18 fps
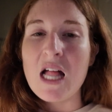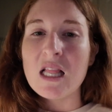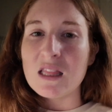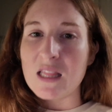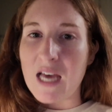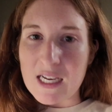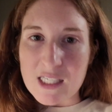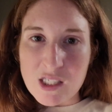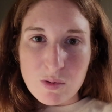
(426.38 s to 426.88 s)

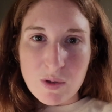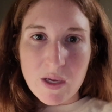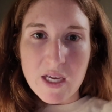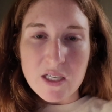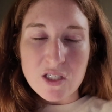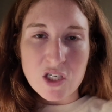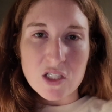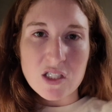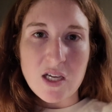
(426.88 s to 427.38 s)
last
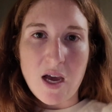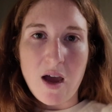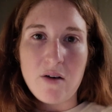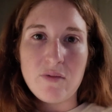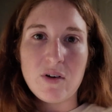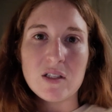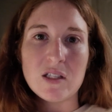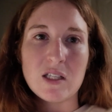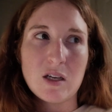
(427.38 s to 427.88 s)
week, just to
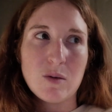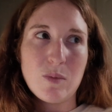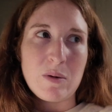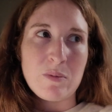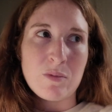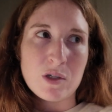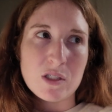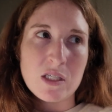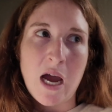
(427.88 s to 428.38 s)
have a little
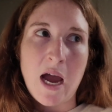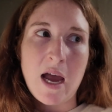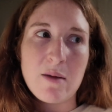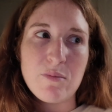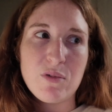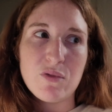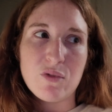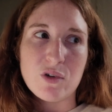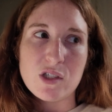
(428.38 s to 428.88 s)
bit more time
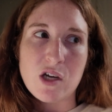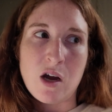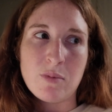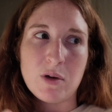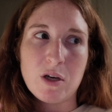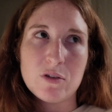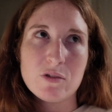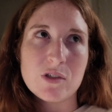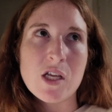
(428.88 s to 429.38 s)
before Dom
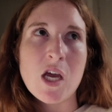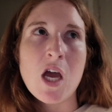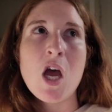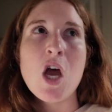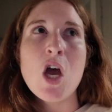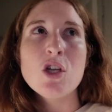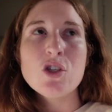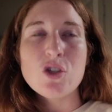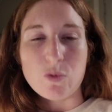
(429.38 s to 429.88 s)
goes
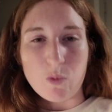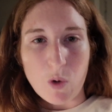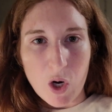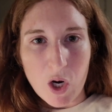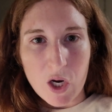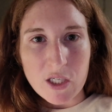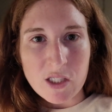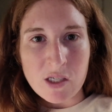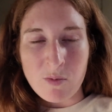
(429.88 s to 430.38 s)
to
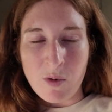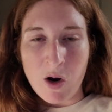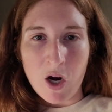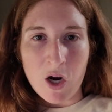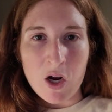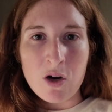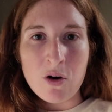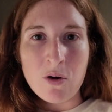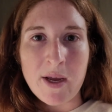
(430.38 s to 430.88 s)
work
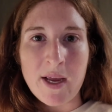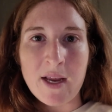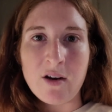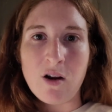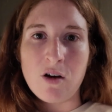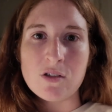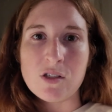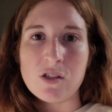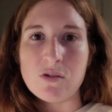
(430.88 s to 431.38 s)
tomorrow, and
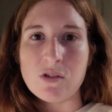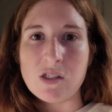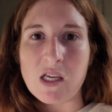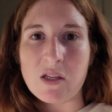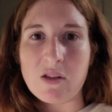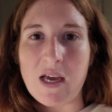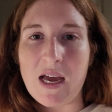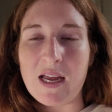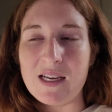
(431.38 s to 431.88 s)
also
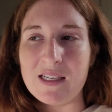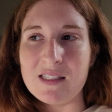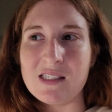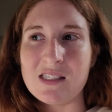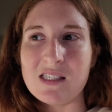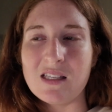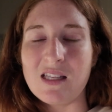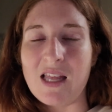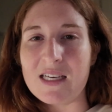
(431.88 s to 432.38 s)
so that
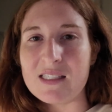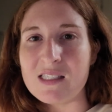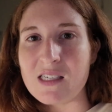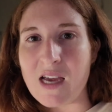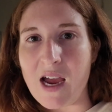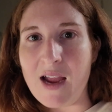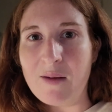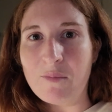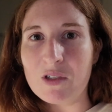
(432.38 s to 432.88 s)
it's less
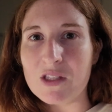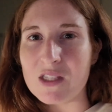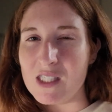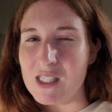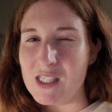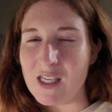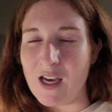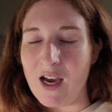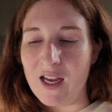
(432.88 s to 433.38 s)
time with the
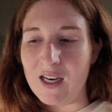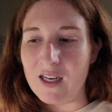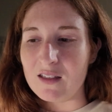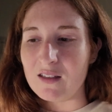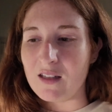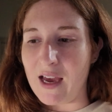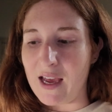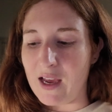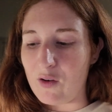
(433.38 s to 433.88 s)
sun
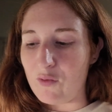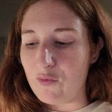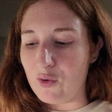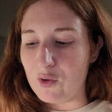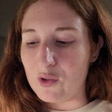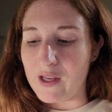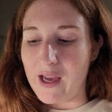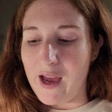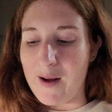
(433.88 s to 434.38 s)
like
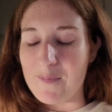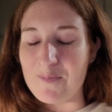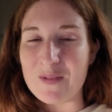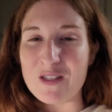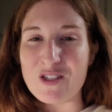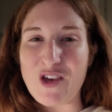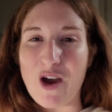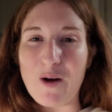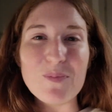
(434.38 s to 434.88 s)
fully up.
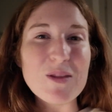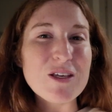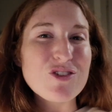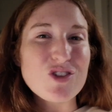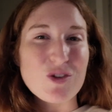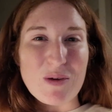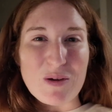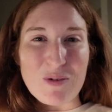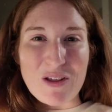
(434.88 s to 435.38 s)
So
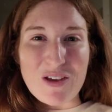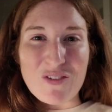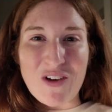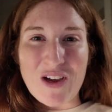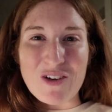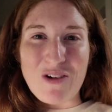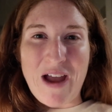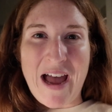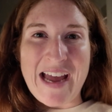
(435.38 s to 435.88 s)
should be a really
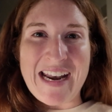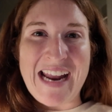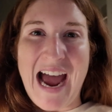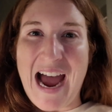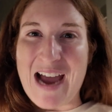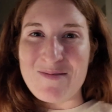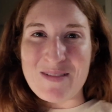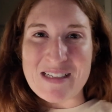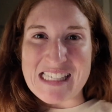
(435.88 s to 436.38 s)
fun run.
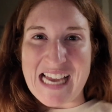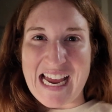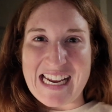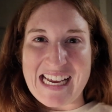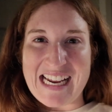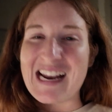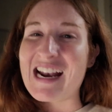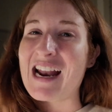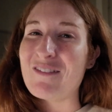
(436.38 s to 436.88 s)
I'm
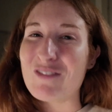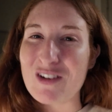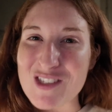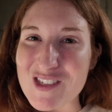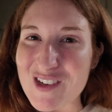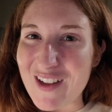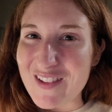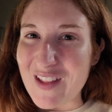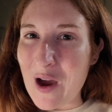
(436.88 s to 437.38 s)
excited, and I've
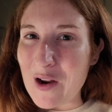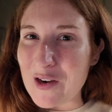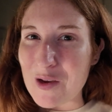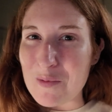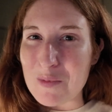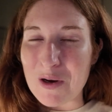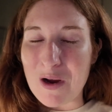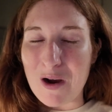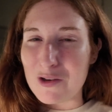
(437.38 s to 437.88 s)
also got the
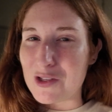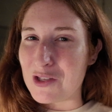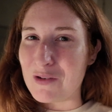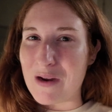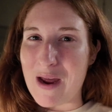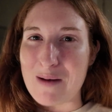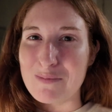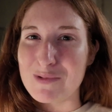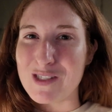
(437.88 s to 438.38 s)
audiobook all queued
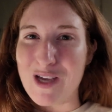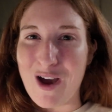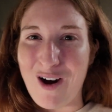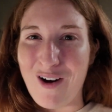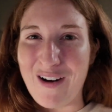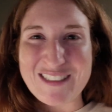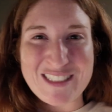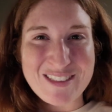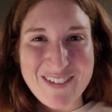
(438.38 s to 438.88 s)
up,
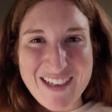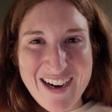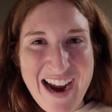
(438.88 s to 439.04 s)
so it should be